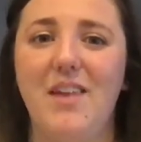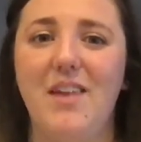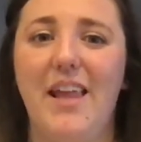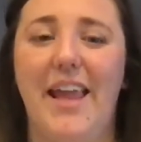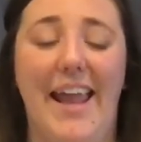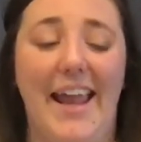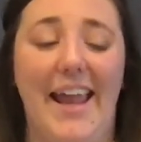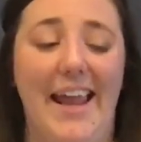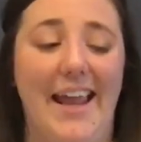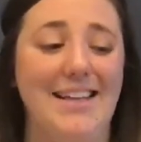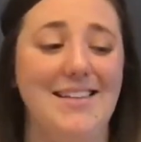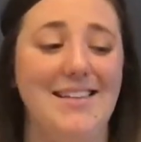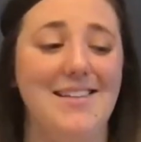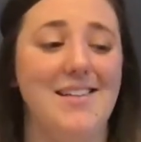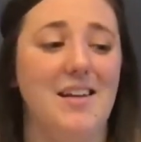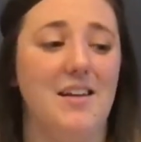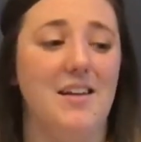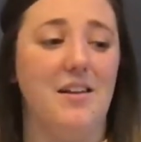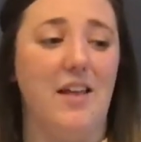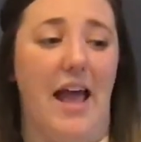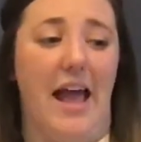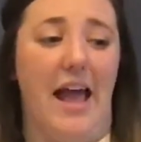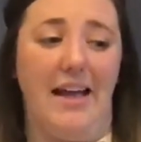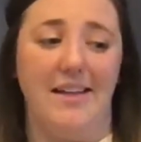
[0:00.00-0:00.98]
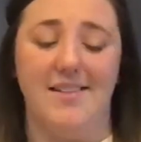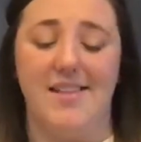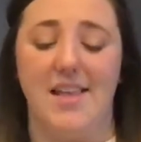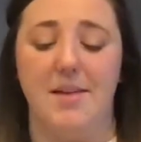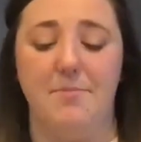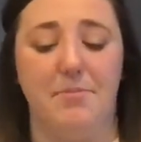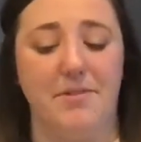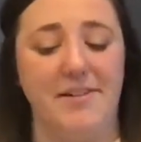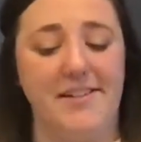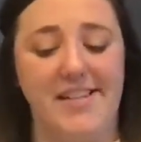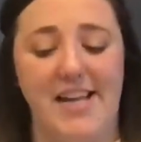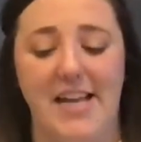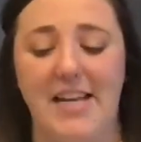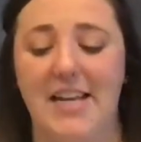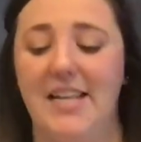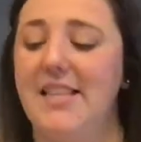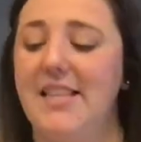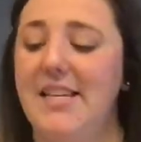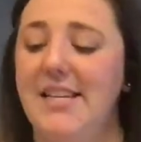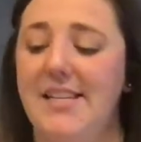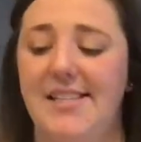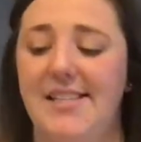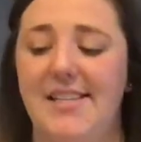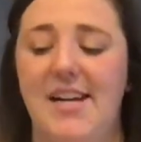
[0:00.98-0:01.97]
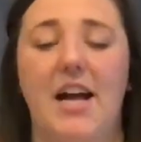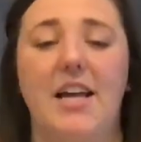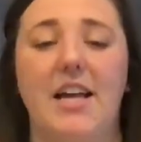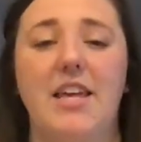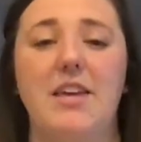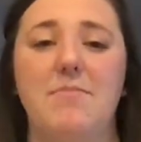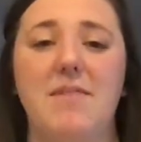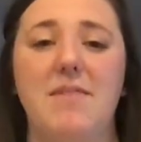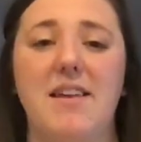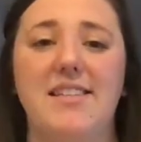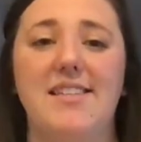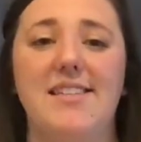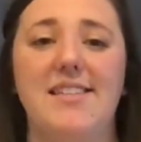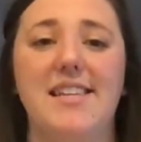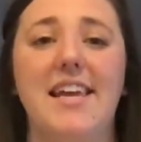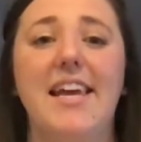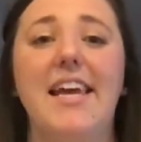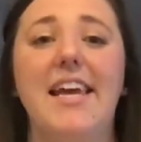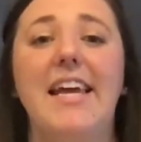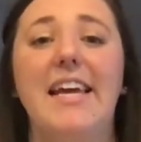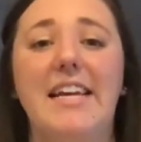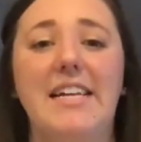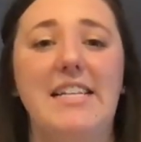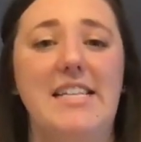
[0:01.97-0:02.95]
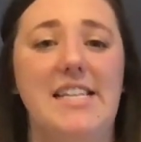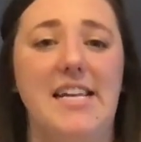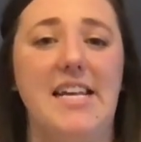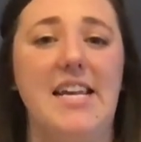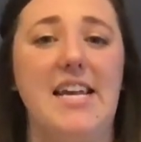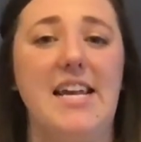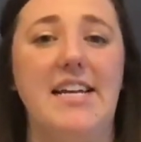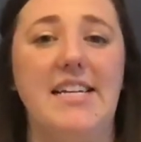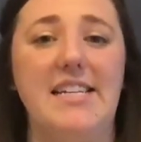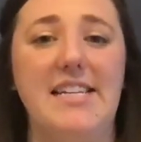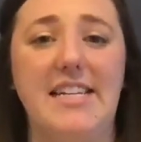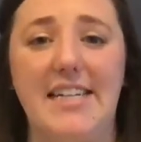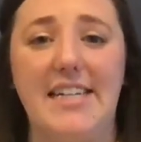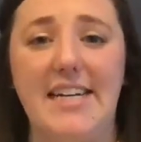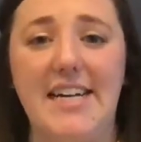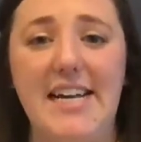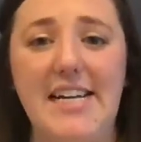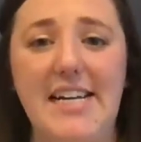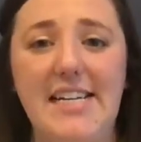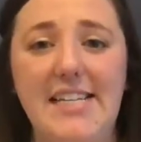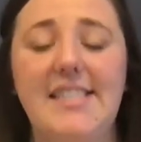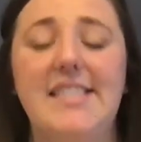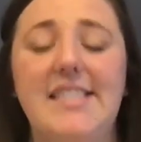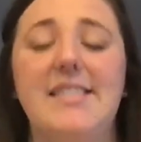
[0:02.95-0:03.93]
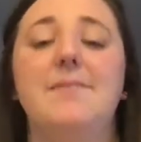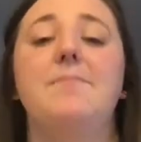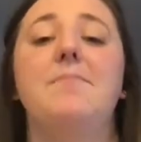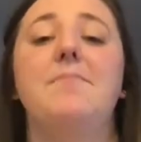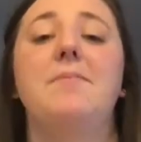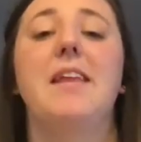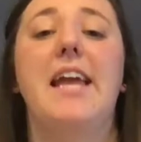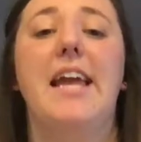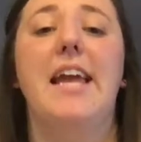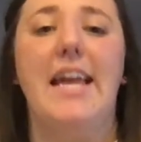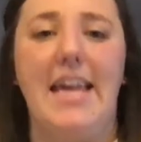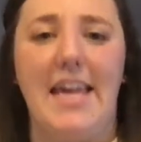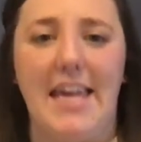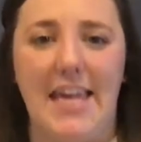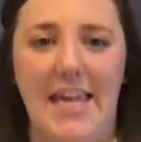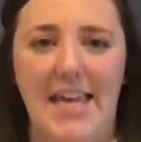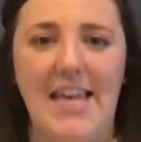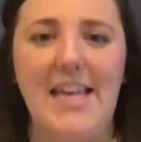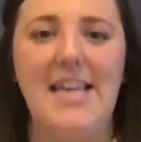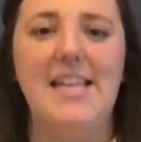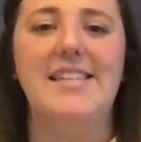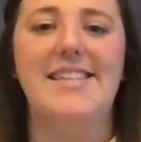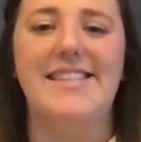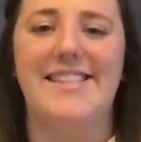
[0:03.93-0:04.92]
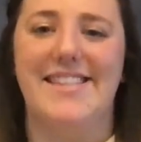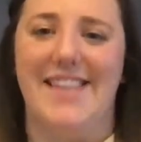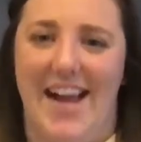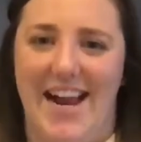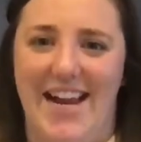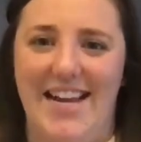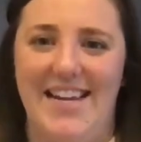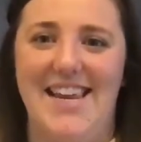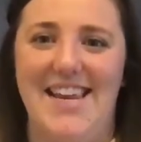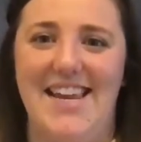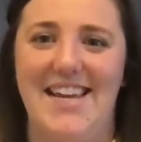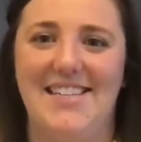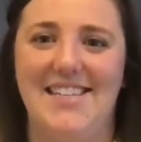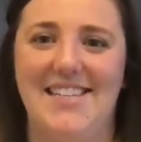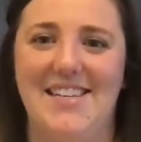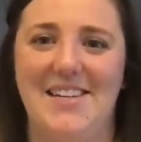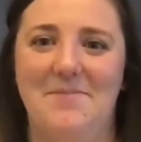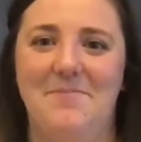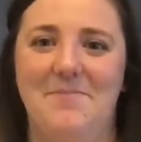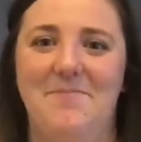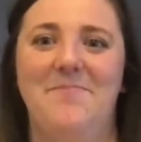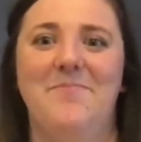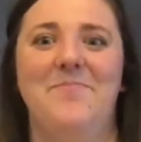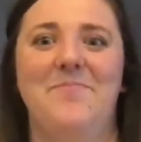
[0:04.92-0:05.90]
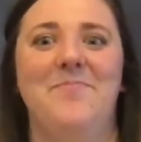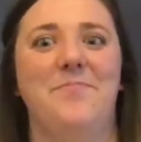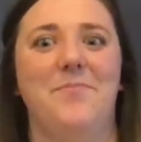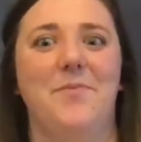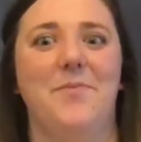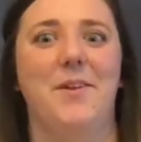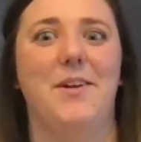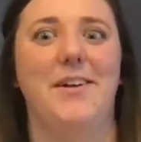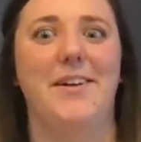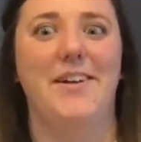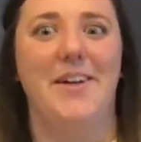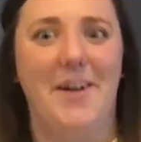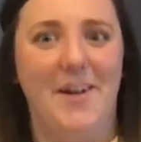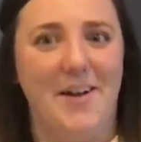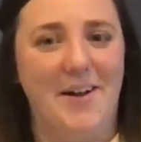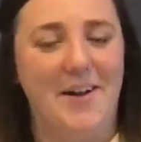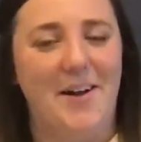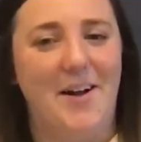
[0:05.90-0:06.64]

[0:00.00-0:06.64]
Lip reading: And as they presented this document to King Darius, he signed it.